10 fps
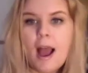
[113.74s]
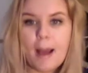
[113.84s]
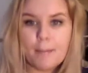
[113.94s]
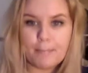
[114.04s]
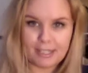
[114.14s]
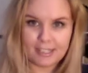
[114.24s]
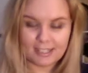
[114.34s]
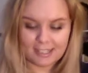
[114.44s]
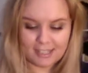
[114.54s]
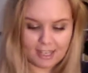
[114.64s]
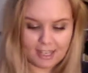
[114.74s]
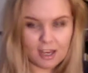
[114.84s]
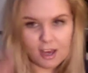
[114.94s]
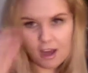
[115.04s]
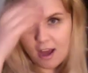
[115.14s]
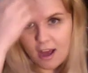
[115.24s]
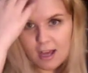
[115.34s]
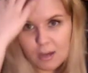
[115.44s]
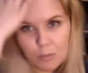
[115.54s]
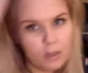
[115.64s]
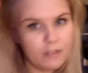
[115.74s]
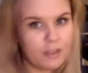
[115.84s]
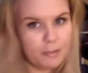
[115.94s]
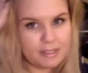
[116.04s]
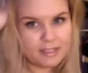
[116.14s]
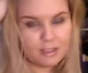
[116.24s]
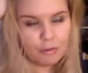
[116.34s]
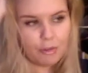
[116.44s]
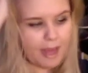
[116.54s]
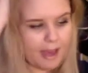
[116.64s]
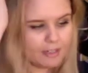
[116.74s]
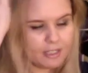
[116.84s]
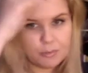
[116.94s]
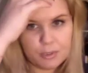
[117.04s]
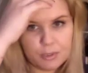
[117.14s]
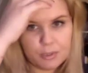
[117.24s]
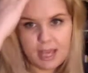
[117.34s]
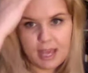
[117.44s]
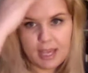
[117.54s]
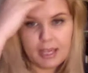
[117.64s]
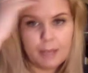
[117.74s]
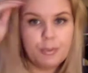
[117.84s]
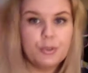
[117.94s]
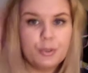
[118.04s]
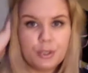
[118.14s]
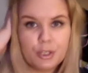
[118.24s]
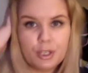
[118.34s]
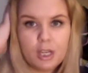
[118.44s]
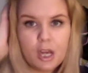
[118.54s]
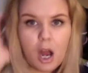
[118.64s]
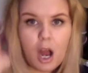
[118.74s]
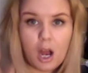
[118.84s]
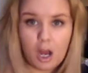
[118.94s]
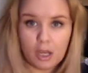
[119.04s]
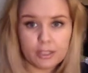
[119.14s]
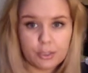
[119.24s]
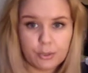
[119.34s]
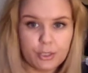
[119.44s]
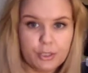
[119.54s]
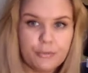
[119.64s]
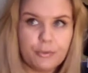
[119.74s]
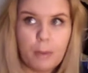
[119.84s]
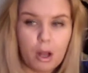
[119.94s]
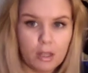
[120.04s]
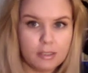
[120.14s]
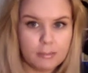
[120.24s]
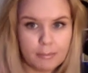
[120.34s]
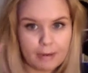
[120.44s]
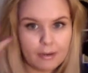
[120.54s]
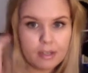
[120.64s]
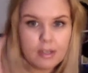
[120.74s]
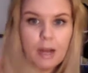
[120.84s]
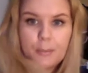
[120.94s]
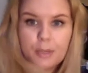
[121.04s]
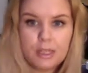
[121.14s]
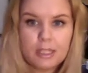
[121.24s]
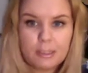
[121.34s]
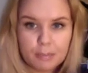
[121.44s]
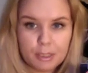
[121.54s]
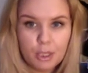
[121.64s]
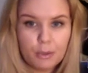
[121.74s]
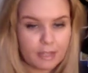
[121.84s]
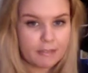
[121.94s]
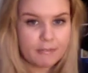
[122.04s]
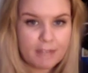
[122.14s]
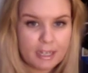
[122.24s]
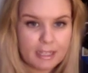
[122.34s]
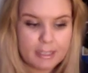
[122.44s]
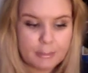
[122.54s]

and basically one of them is still there, and it was a pure argan oil from Holland & Barrett. I'll put a link below if I can find it,